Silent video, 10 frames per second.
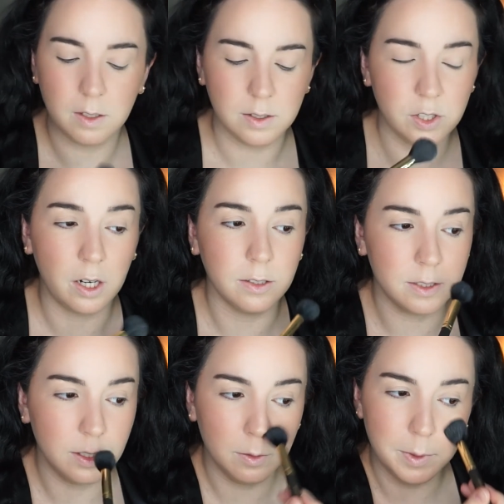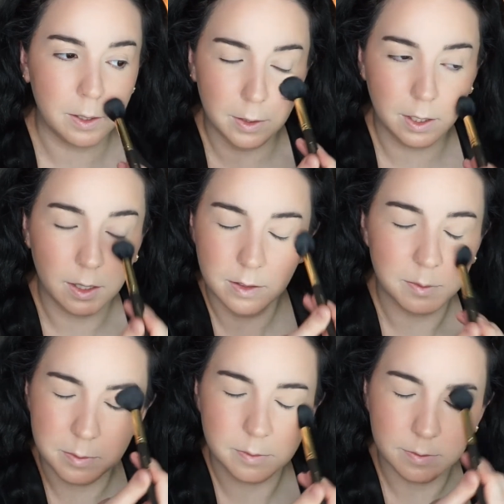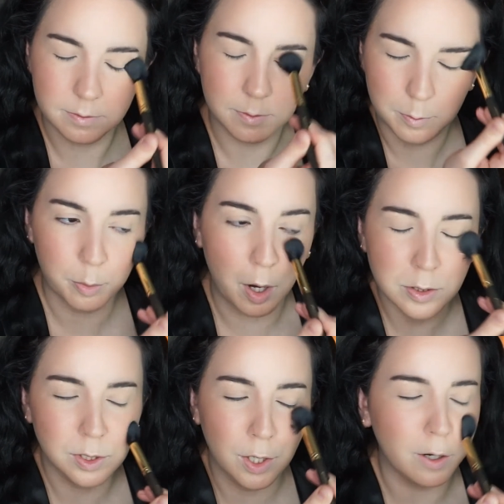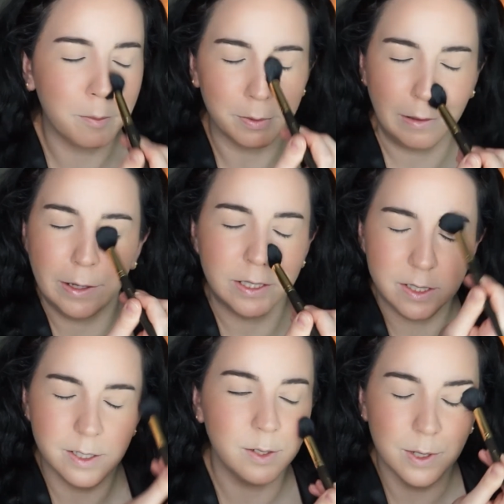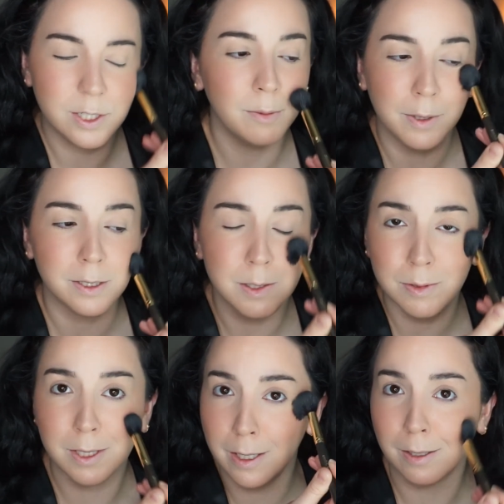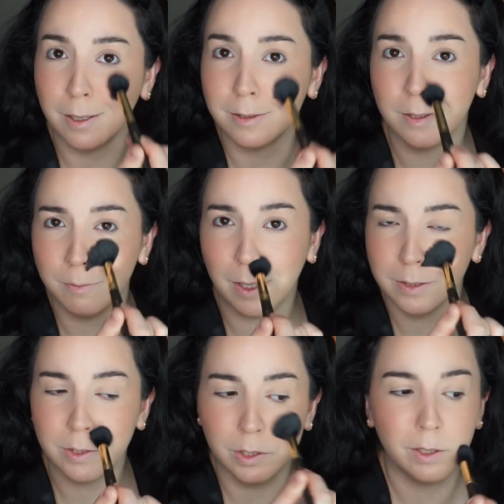Charlotte Tilbury bronzer blush situation, because it was kind of like too much,